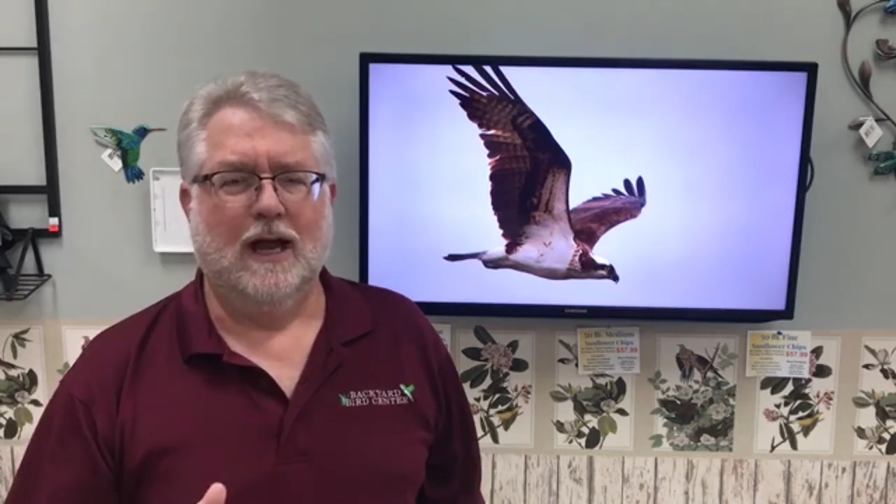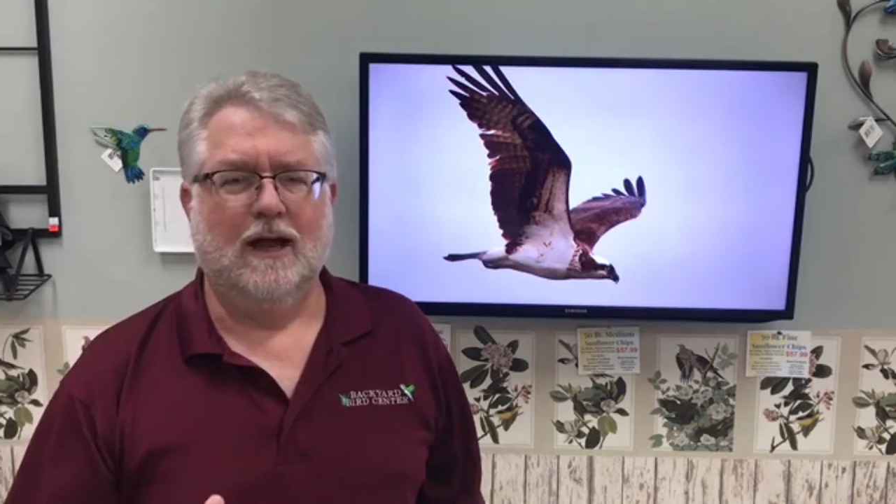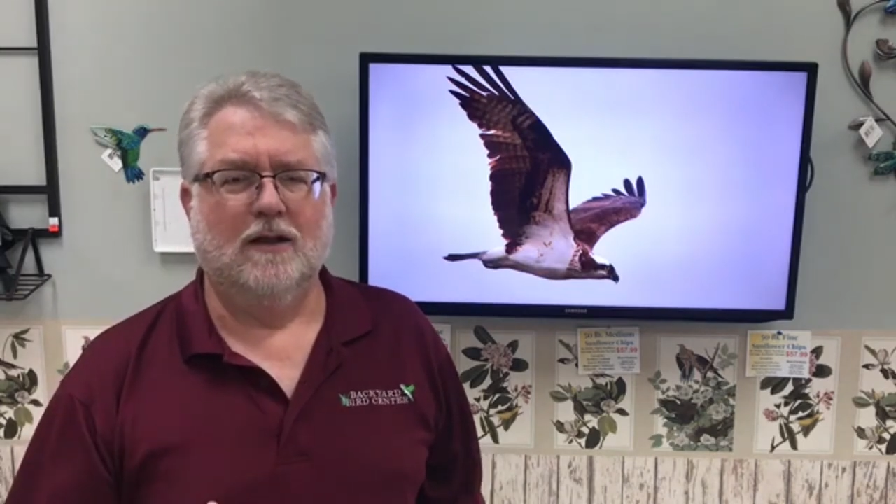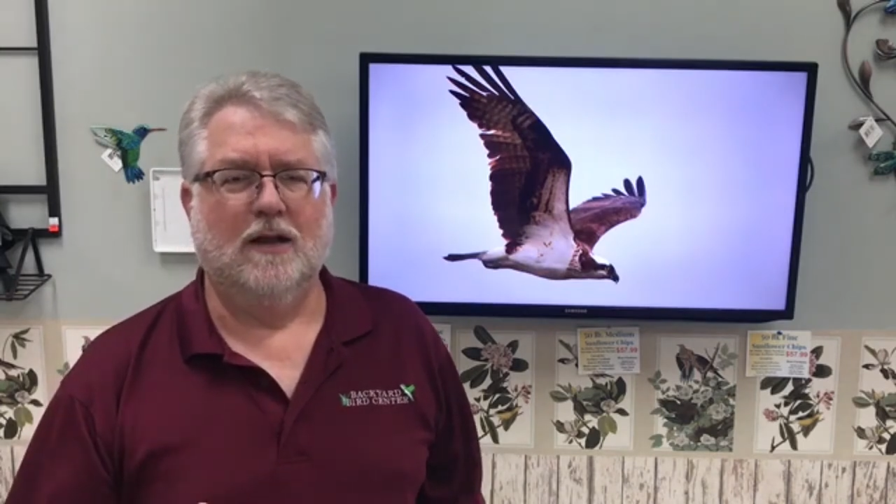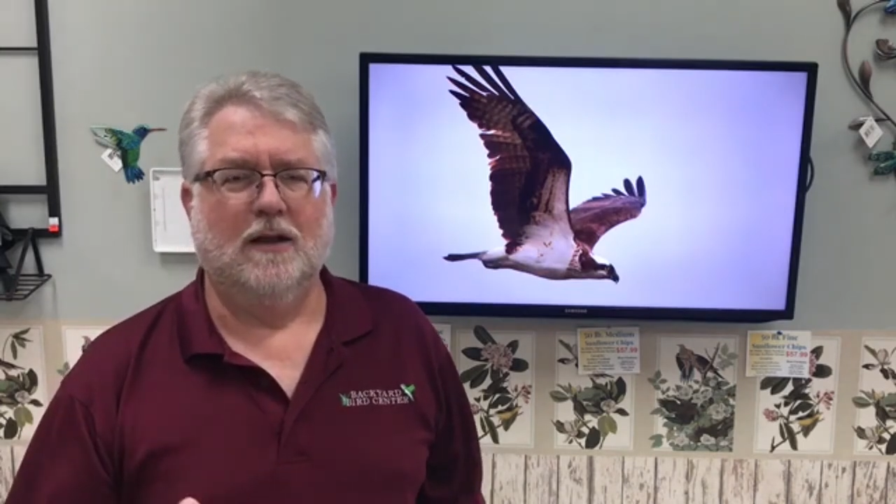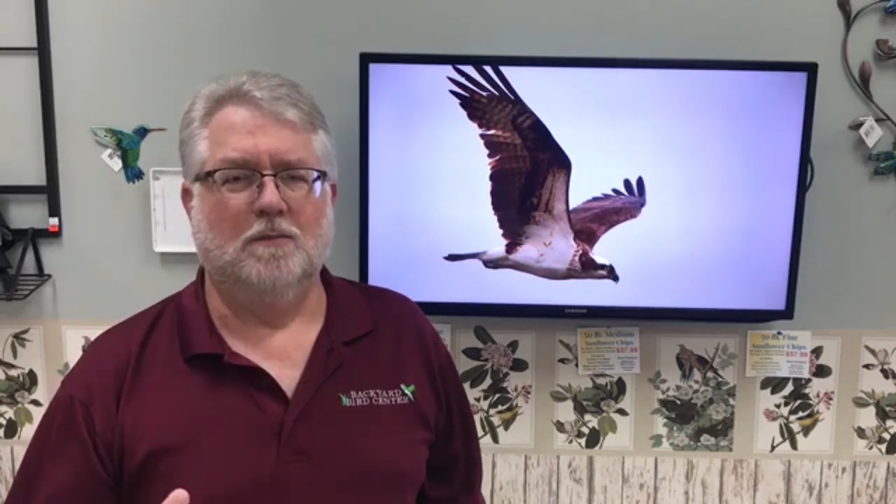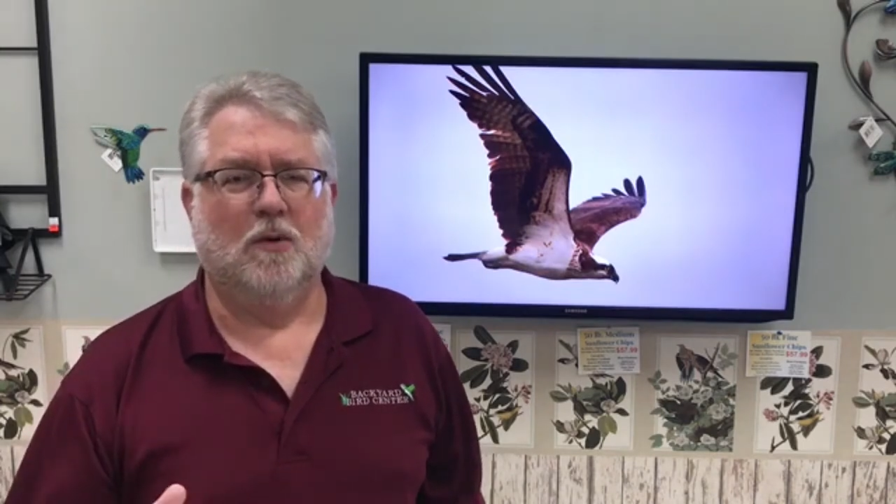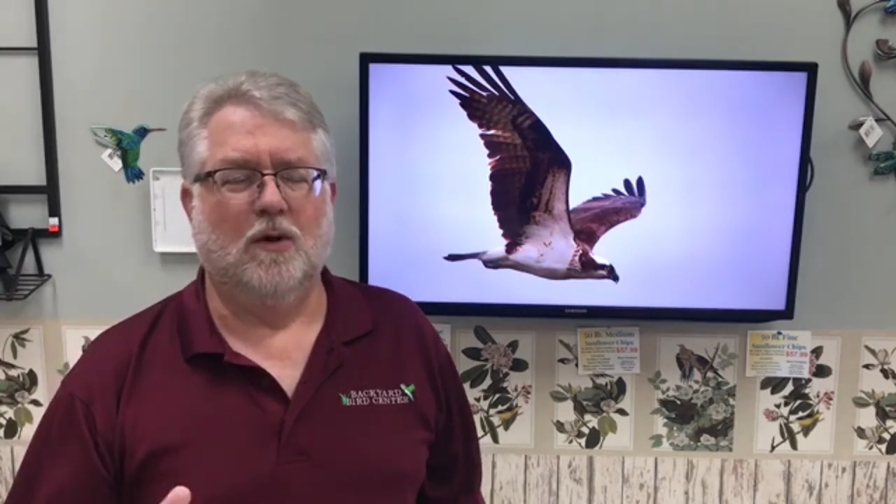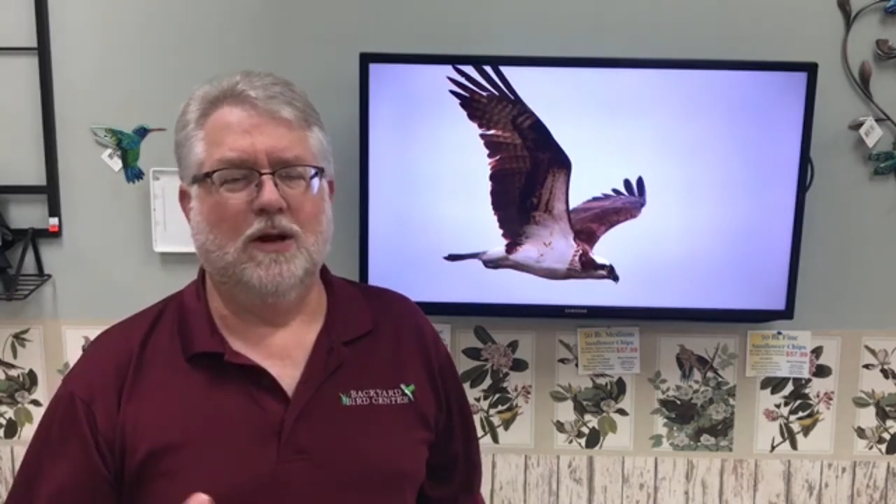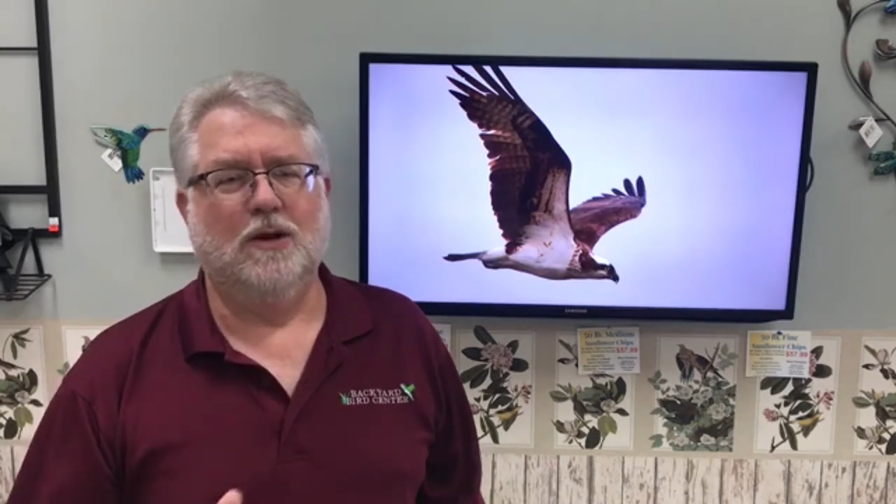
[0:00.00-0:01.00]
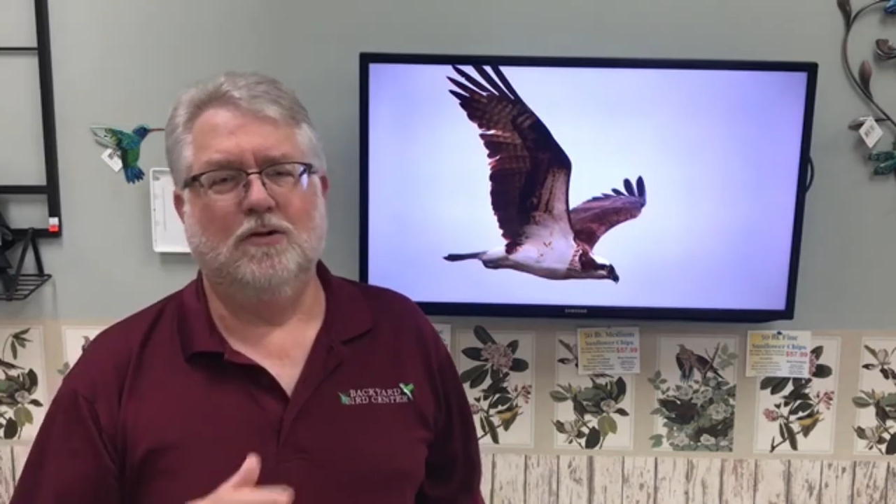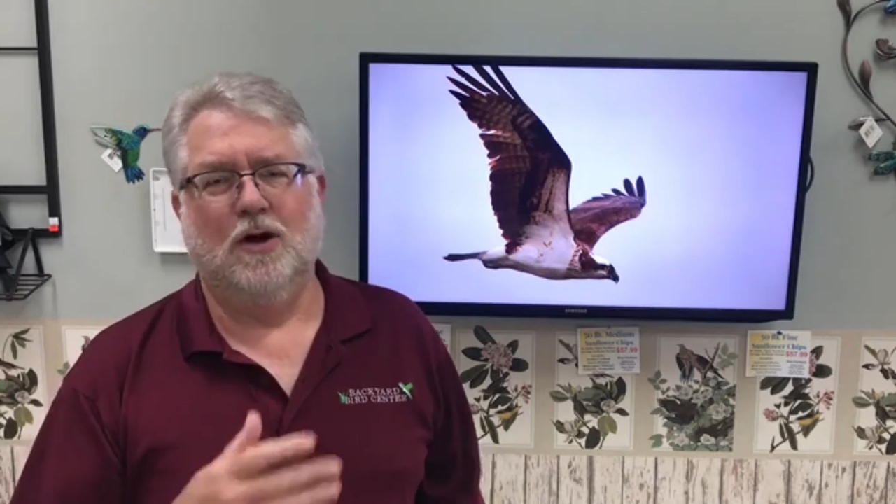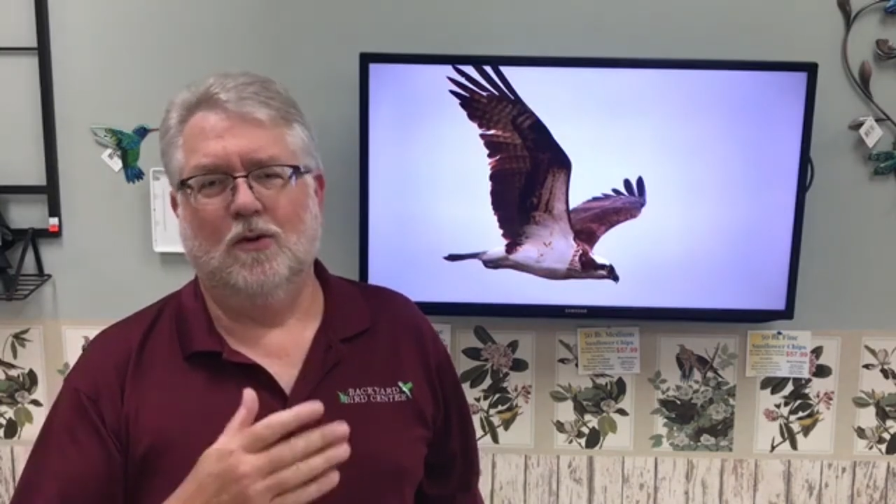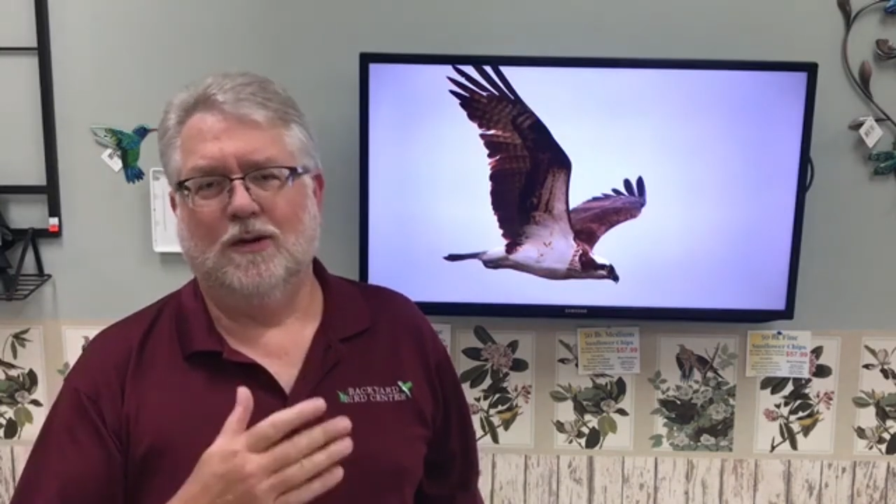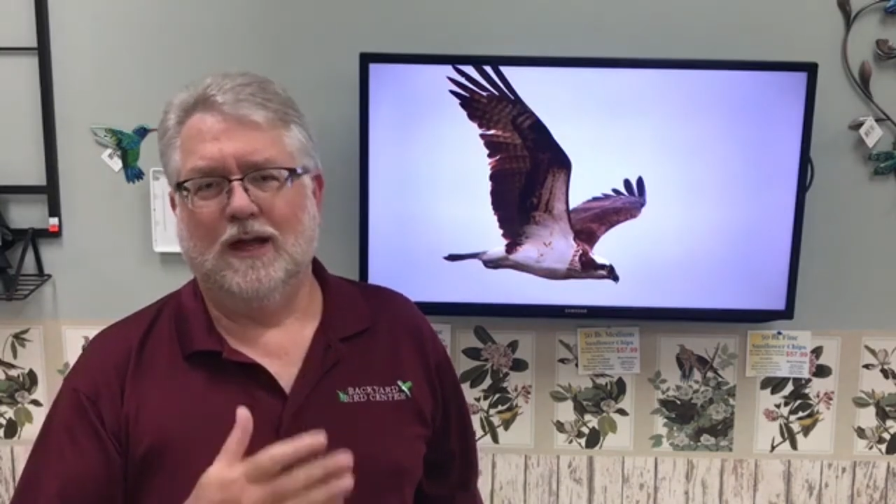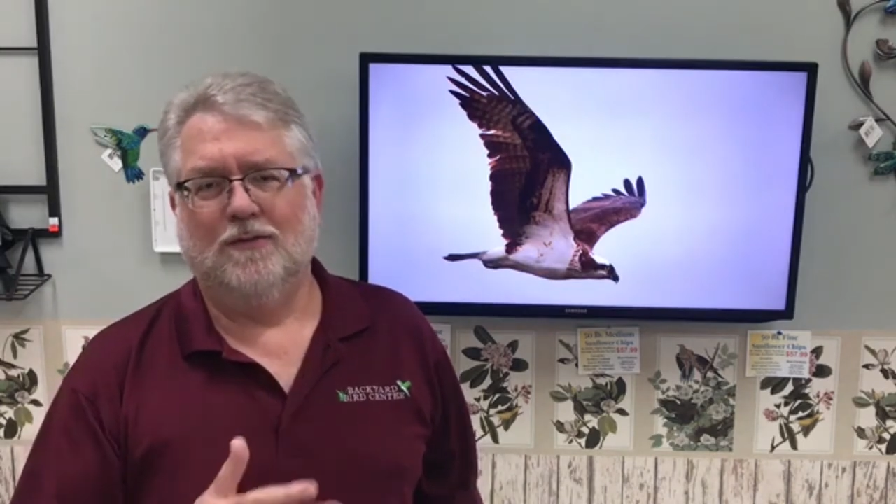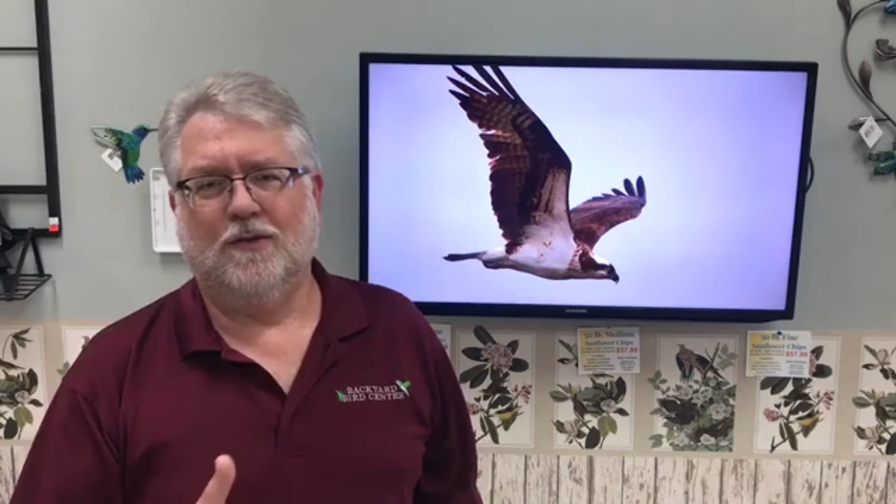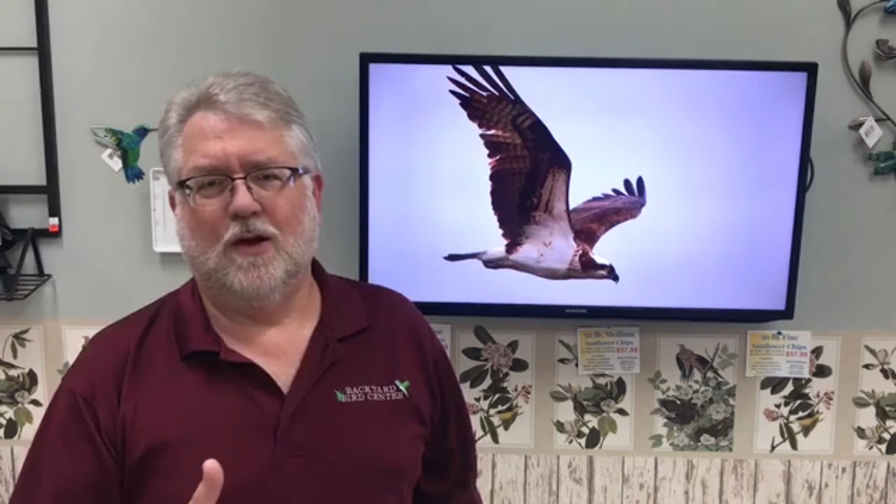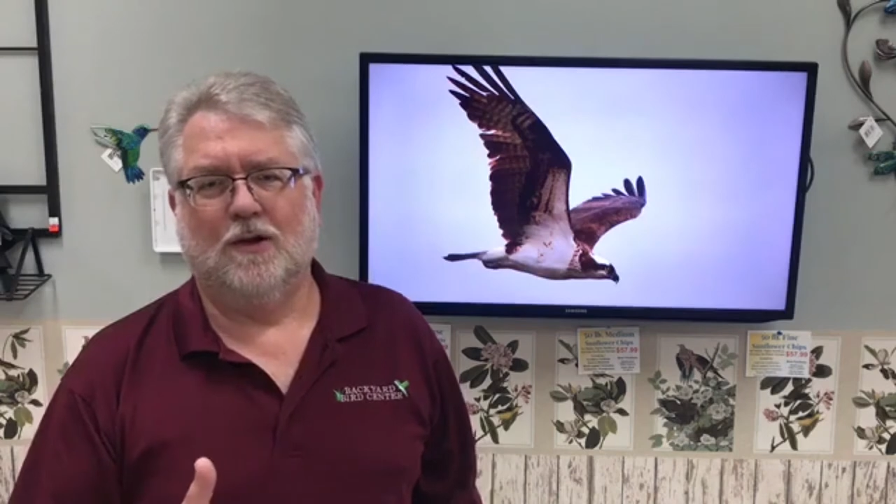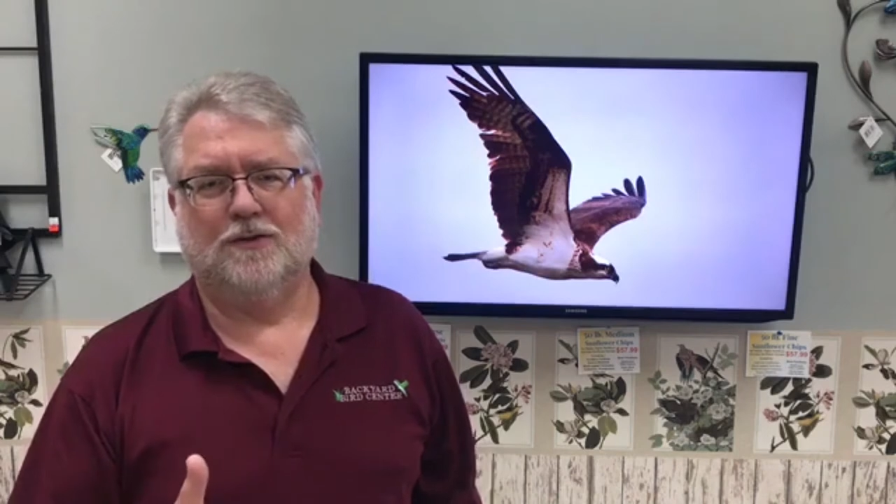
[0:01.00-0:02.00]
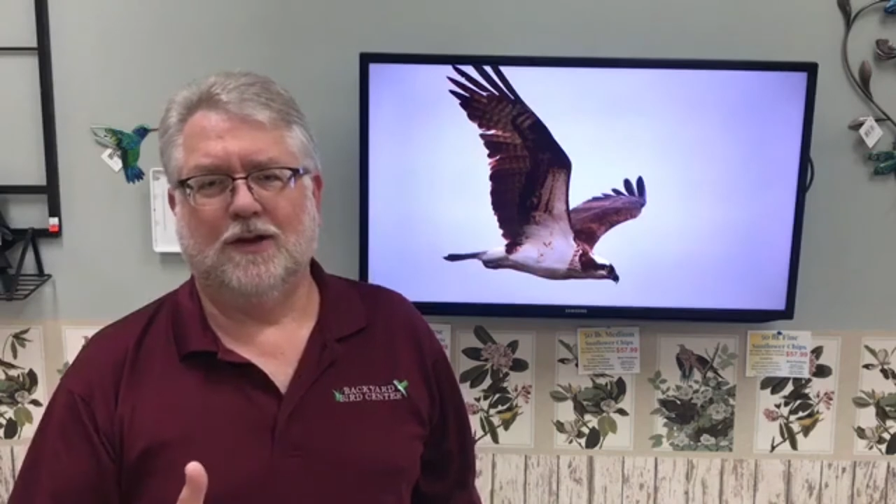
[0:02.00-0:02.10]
and boy, you know when they've caught